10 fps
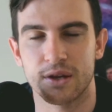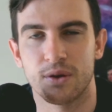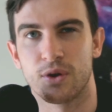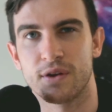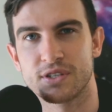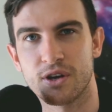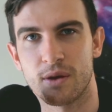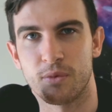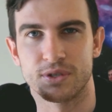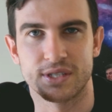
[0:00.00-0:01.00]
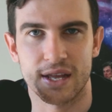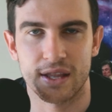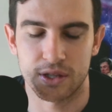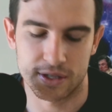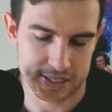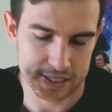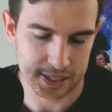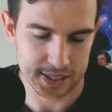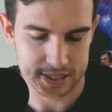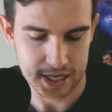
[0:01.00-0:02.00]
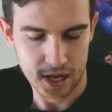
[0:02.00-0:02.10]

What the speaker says: whatever time or day that you're listening to this.